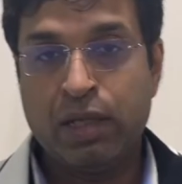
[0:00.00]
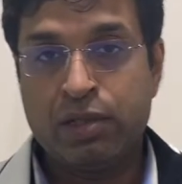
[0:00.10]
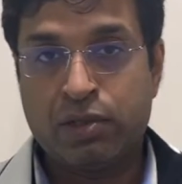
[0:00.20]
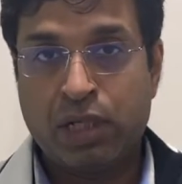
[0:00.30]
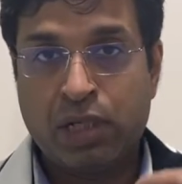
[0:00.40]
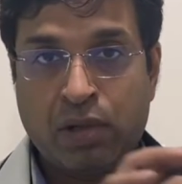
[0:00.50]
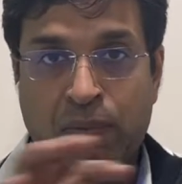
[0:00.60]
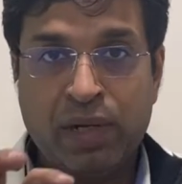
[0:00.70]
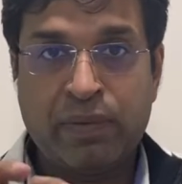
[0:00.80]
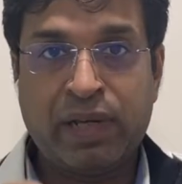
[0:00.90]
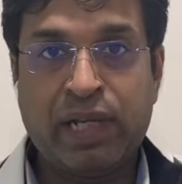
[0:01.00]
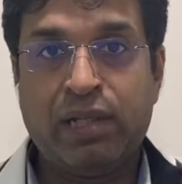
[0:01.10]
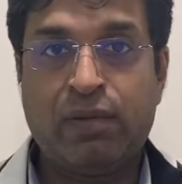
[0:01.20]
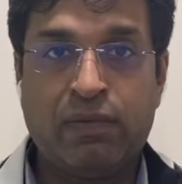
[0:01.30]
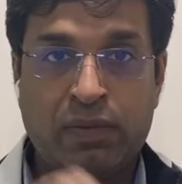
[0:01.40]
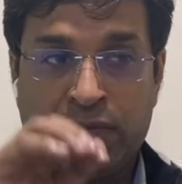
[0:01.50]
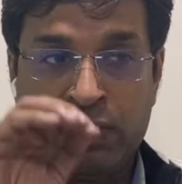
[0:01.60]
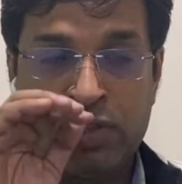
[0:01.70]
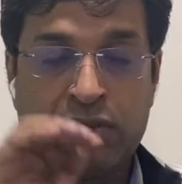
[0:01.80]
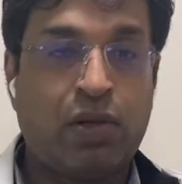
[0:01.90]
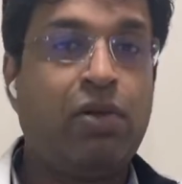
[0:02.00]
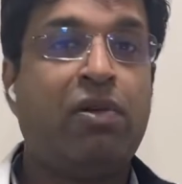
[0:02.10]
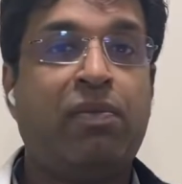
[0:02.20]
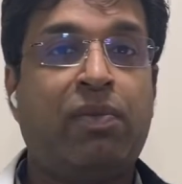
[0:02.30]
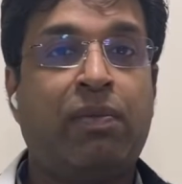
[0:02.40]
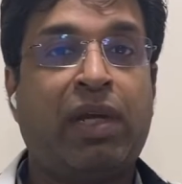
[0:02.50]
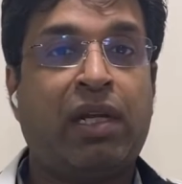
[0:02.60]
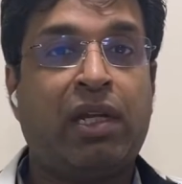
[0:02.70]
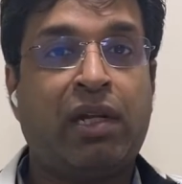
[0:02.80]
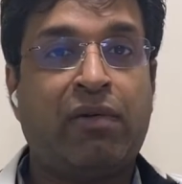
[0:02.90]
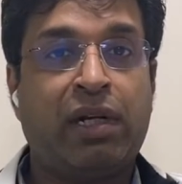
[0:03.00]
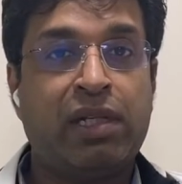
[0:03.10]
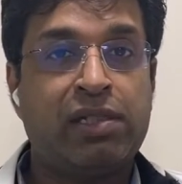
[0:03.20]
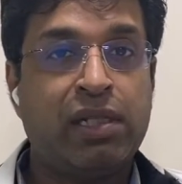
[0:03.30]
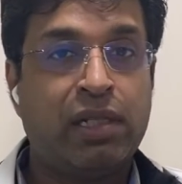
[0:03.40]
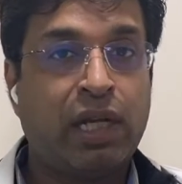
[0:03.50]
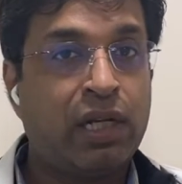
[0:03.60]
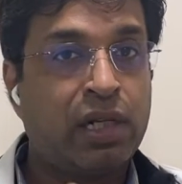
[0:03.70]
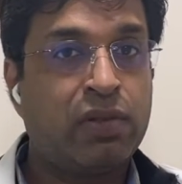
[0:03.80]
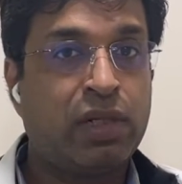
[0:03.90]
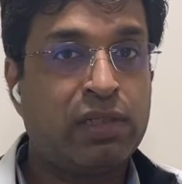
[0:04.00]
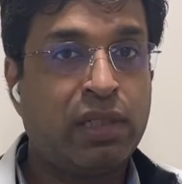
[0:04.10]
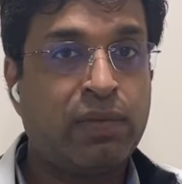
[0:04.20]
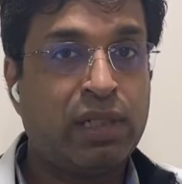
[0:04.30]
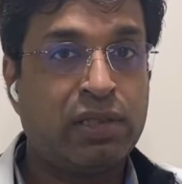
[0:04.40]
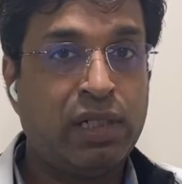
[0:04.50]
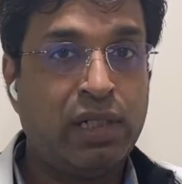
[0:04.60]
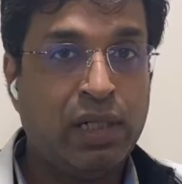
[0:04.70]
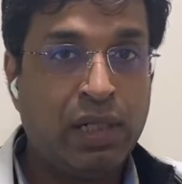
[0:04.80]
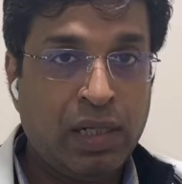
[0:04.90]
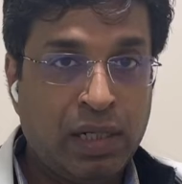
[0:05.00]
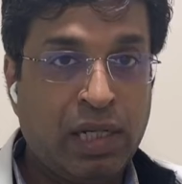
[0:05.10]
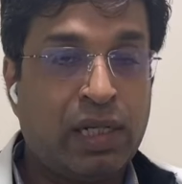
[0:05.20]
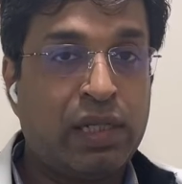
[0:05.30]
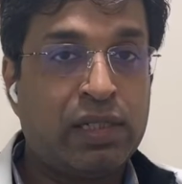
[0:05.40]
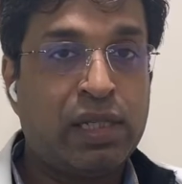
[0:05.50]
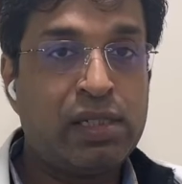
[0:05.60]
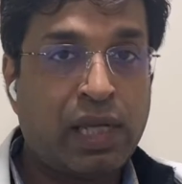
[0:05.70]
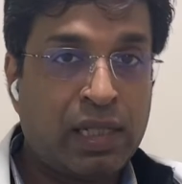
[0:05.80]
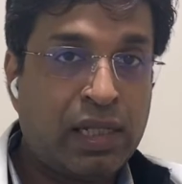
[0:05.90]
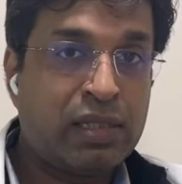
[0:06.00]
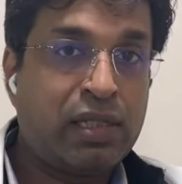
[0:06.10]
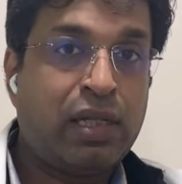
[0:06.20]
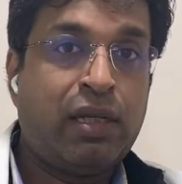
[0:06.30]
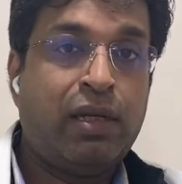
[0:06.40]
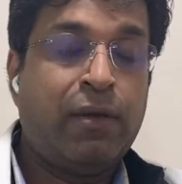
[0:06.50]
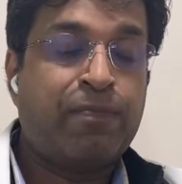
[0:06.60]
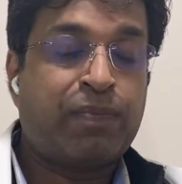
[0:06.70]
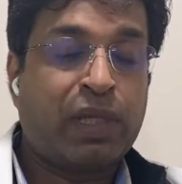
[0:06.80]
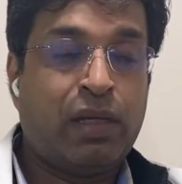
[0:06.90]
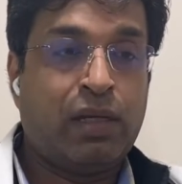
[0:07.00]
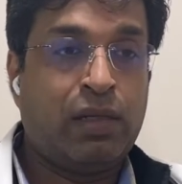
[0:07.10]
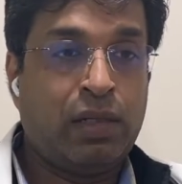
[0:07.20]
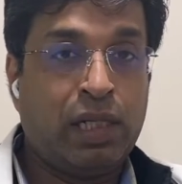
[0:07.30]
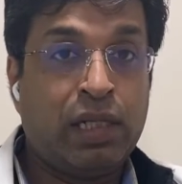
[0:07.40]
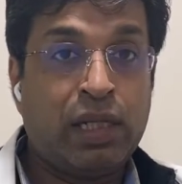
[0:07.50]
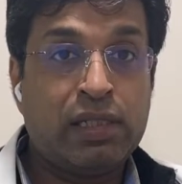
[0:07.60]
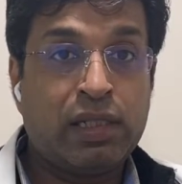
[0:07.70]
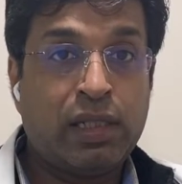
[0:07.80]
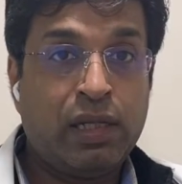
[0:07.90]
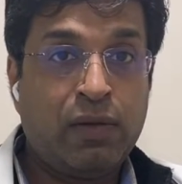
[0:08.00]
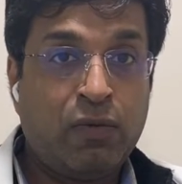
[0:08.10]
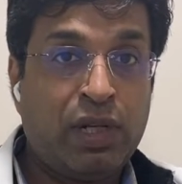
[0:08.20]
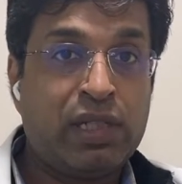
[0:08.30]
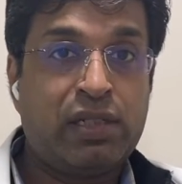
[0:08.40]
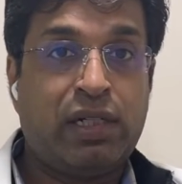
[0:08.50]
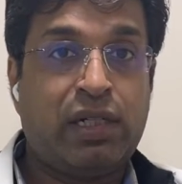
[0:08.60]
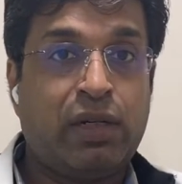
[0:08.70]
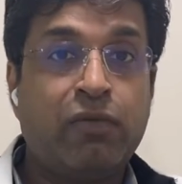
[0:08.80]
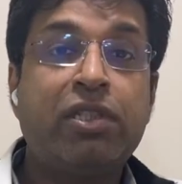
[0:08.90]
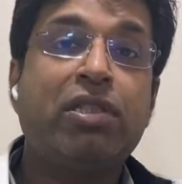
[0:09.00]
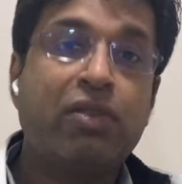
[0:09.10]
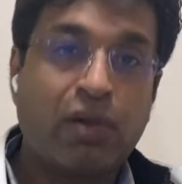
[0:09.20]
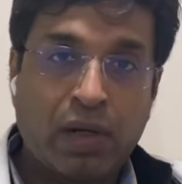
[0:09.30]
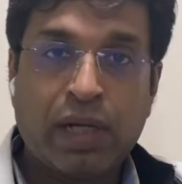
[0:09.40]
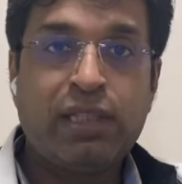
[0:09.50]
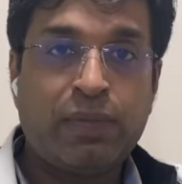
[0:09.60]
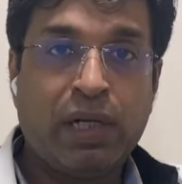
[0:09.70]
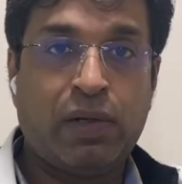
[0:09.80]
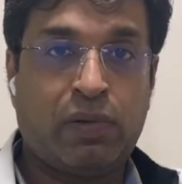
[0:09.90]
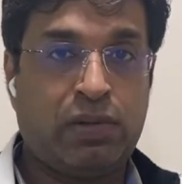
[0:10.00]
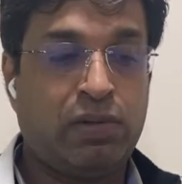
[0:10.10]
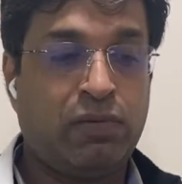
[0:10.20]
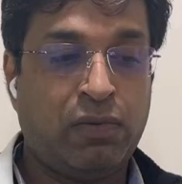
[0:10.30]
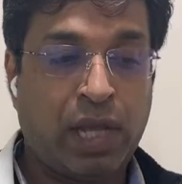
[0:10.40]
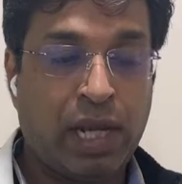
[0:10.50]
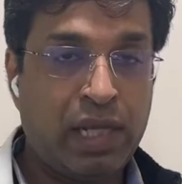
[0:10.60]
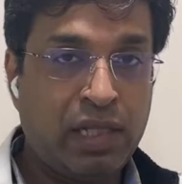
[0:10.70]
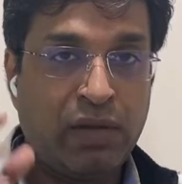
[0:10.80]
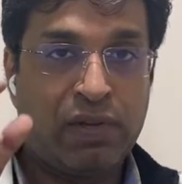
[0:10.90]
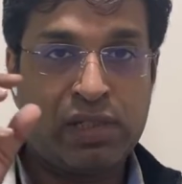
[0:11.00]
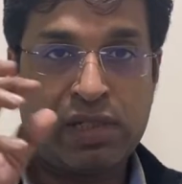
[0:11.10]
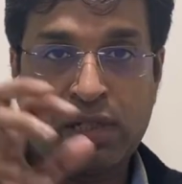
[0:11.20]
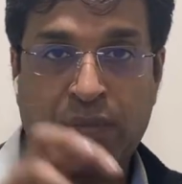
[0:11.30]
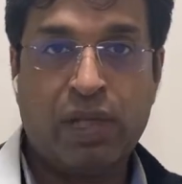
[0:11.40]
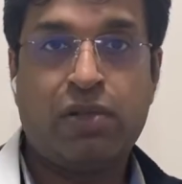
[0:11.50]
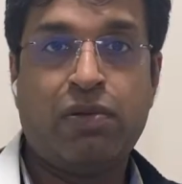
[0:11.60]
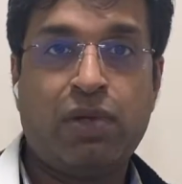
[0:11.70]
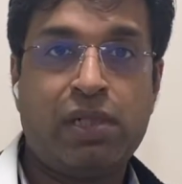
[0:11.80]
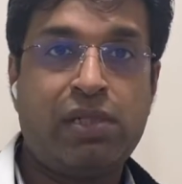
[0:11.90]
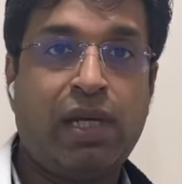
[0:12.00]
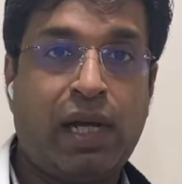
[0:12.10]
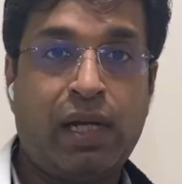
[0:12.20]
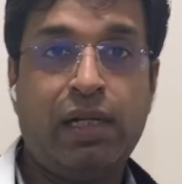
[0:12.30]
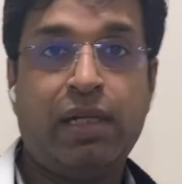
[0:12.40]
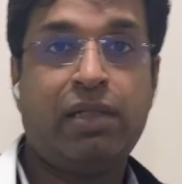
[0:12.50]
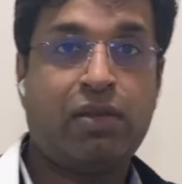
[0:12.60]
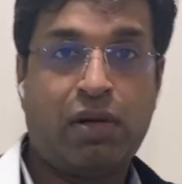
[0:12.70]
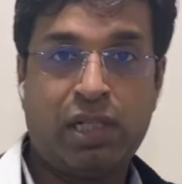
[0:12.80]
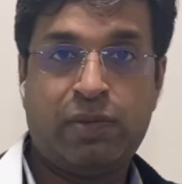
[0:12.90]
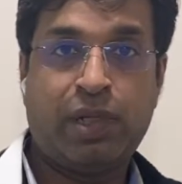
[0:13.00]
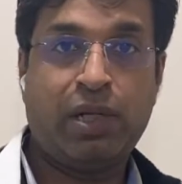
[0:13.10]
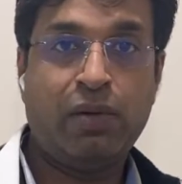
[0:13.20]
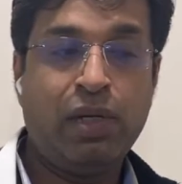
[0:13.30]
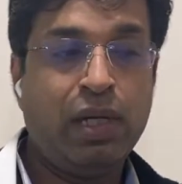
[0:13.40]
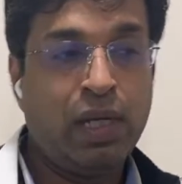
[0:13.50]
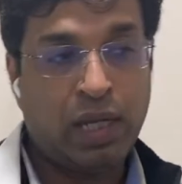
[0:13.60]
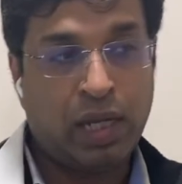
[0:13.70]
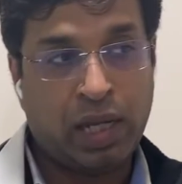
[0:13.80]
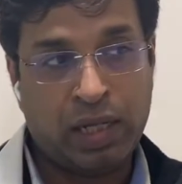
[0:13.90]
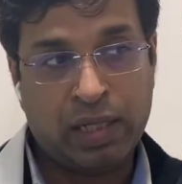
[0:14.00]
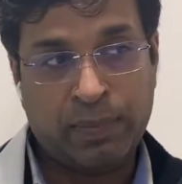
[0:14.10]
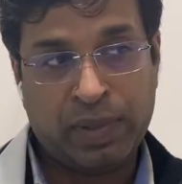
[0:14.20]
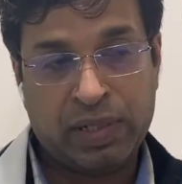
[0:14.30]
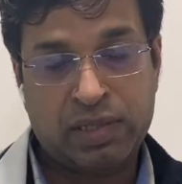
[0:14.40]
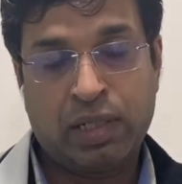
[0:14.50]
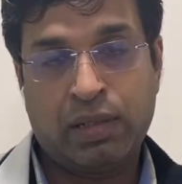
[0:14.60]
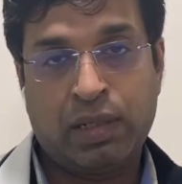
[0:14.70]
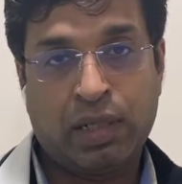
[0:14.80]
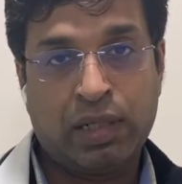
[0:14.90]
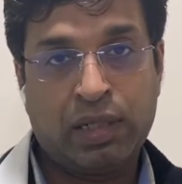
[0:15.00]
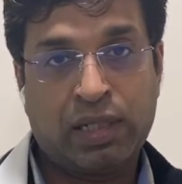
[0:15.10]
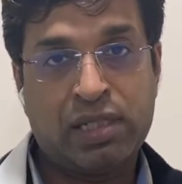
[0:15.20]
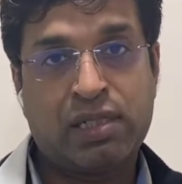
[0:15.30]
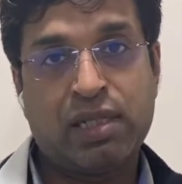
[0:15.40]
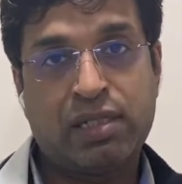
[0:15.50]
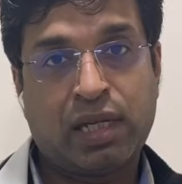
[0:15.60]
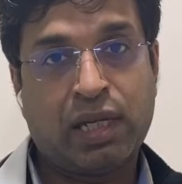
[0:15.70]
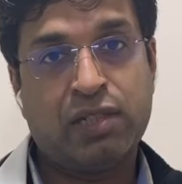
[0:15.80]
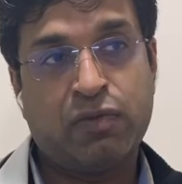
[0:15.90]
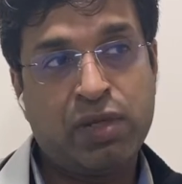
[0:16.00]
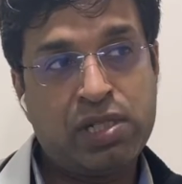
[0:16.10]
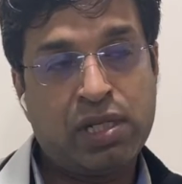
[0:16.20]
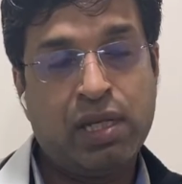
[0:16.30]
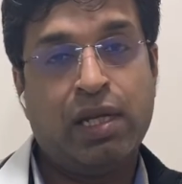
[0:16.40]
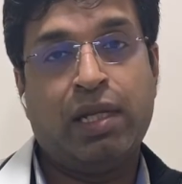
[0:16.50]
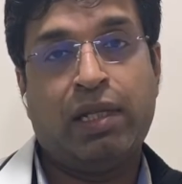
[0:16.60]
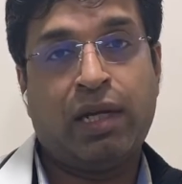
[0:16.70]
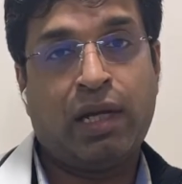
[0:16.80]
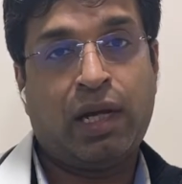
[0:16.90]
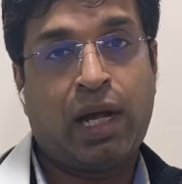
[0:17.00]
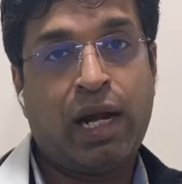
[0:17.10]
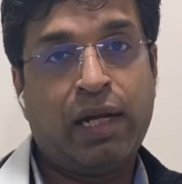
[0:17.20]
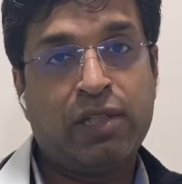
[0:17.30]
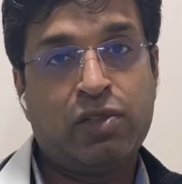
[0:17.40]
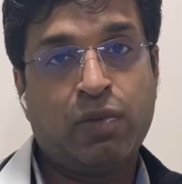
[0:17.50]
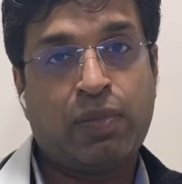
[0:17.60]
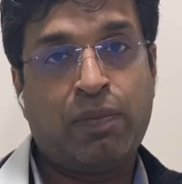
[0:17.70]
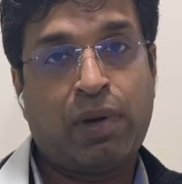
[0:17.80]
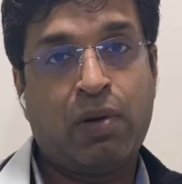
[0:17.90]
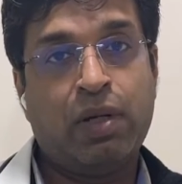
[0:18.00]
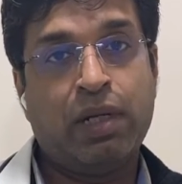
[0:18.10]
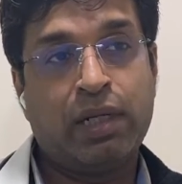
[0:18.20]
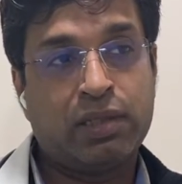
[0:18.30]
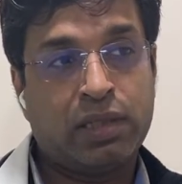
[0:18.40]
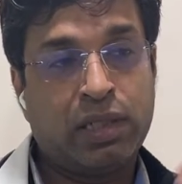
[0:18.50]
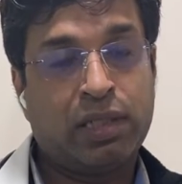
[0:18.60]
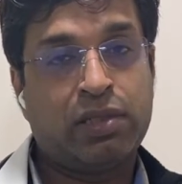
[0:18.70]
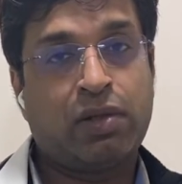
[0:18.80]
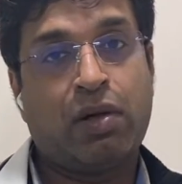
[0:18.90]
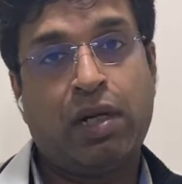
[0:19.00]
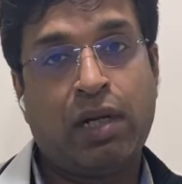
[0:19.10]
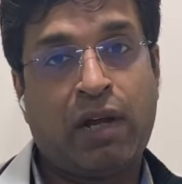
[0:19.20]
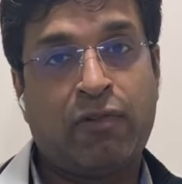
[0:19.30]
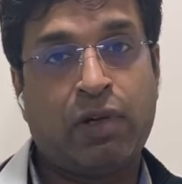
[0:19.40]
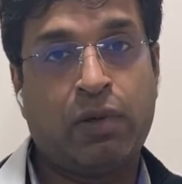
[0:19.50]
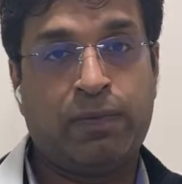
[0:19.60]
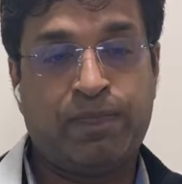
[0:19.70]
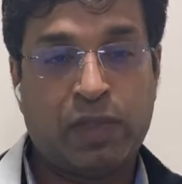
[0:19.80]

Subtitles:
So in a normal breath, which is not on mechanical ventilation, the intrathoracic pressure decreases and there is a increase in the venous return, which is called as preload. So anything which is coming towards the heart is called as preload, and the pressure and the resistance against which the heart has to pump out, it is called afterload.